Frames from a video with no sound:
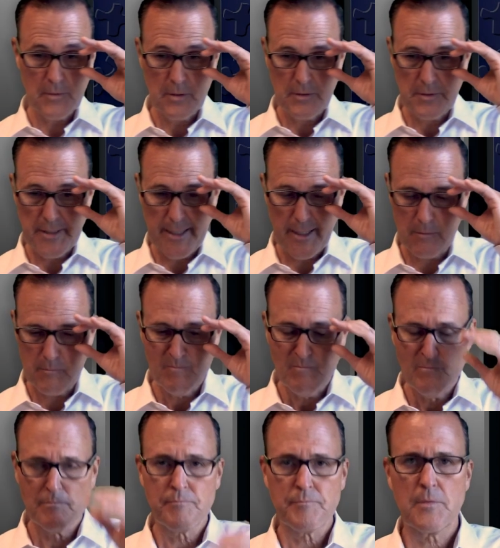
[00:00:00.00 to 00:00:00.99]
Now,
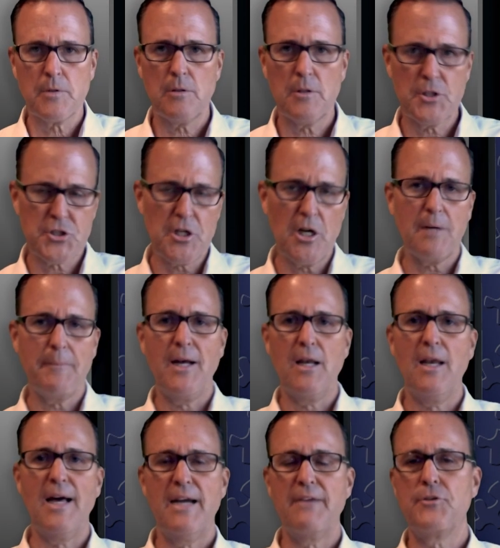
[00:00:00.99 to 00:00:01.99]
let's talk about
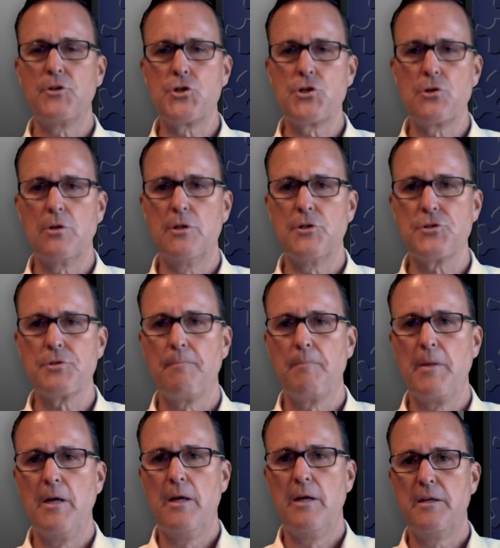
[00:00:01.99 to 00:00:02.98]
life
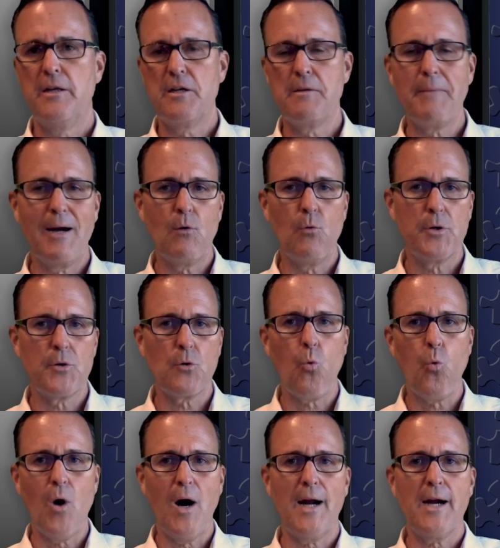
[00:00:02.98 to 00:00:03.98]
insurance. Now, you might wonder,
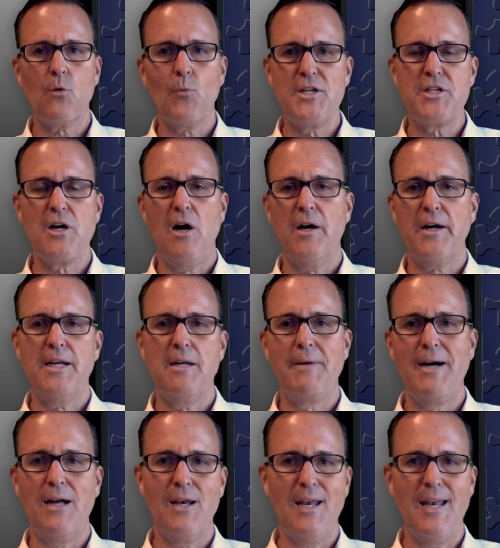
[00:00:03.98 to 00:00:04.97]
why are we talking
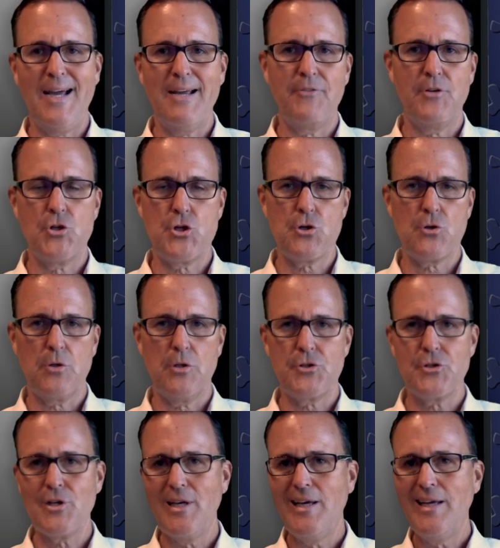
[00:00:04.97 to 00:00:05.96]
about life
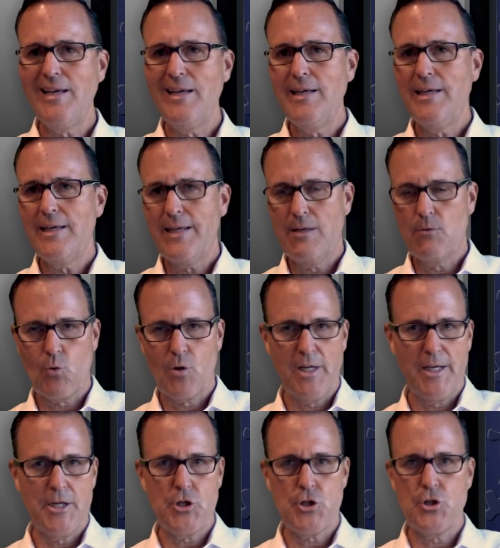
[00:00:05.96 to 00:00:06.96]
insurance in
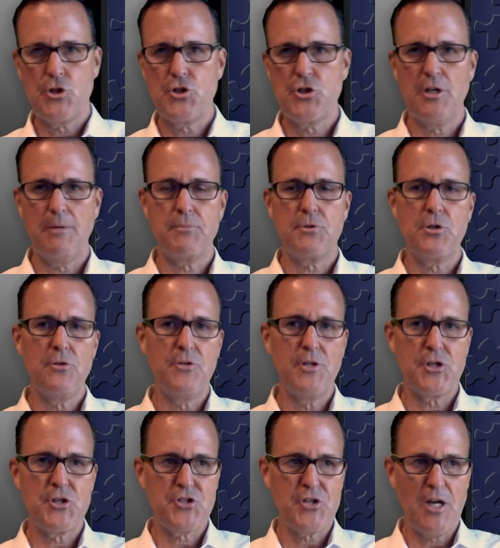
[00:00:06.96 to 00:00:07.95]
relationship to
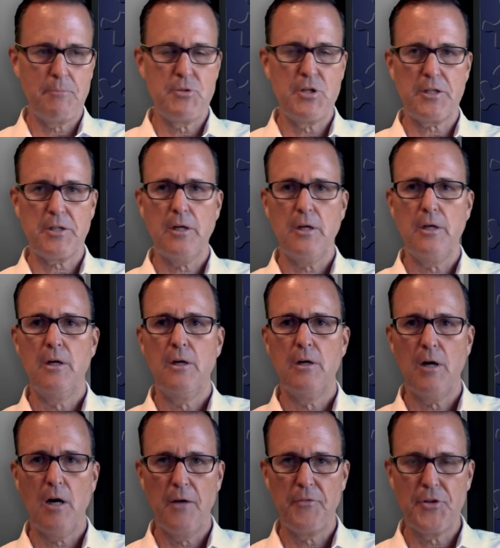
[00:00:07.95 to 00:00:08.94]
this subject
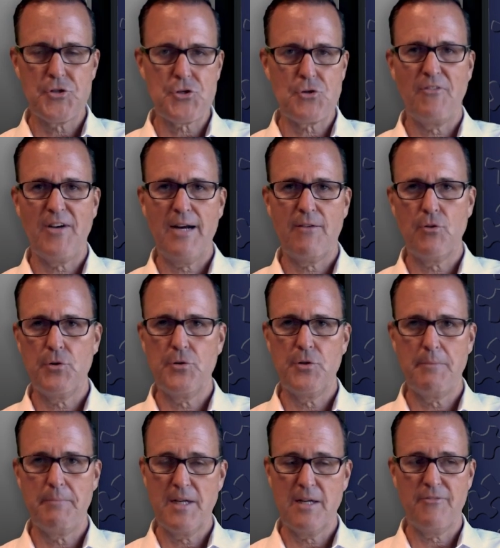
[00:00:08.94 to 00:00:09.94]
on the survivor
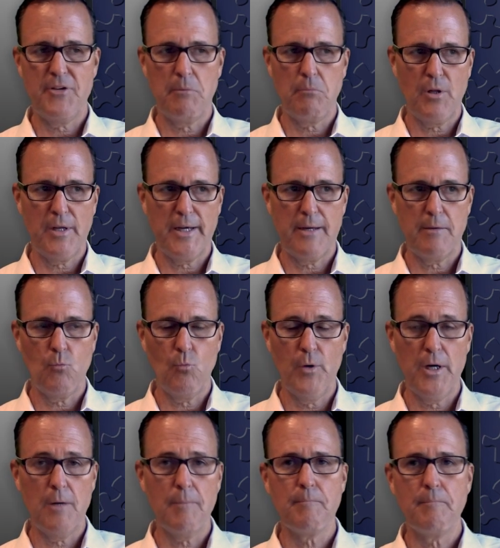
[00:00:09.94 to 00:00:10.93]
annuity benefit plan?
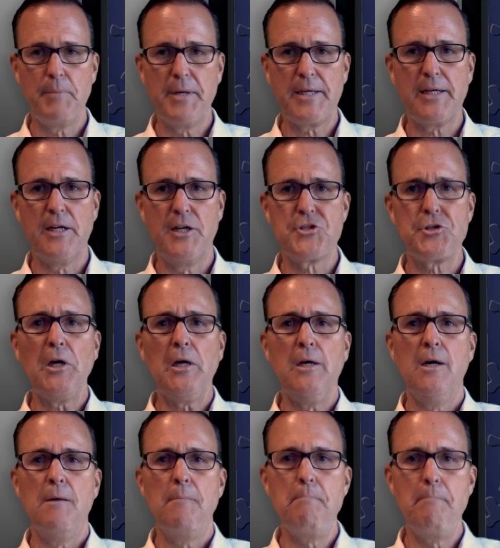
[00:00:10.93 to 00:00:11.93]
Well, because
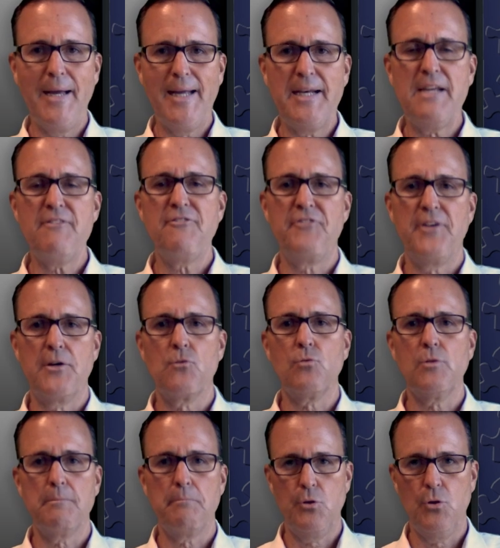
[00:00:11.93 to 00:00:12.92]
many
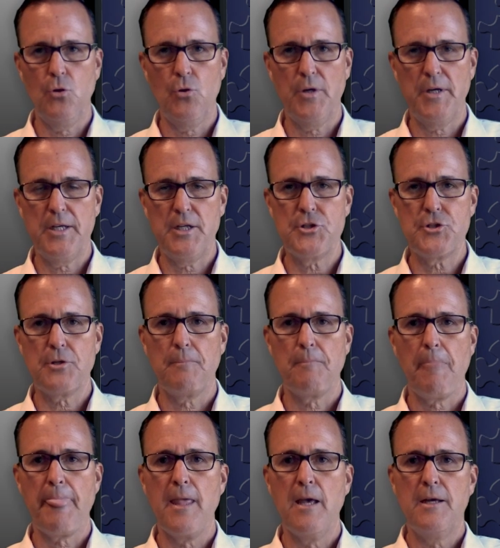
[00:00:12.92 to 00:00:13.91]
federal employees
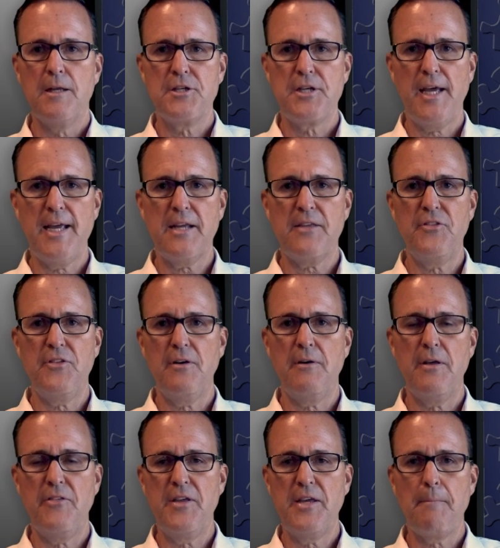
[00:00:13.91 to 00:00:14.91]
take
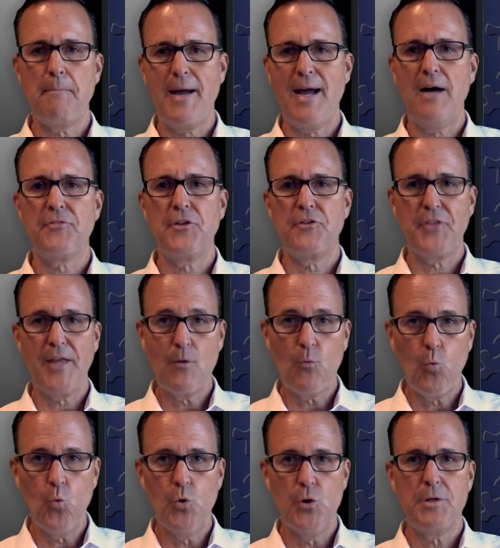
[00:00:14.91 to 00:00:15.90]
the amount that
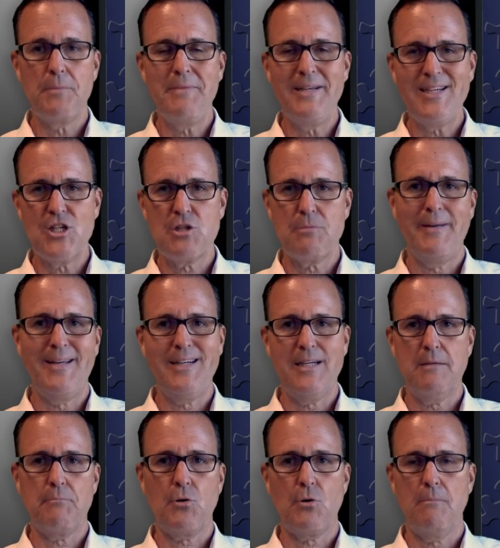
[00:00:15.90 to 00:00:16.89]
they would be
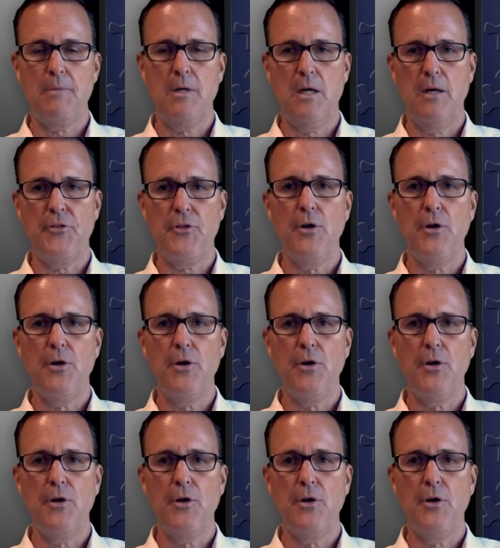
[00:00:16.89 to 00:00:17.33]
spending per month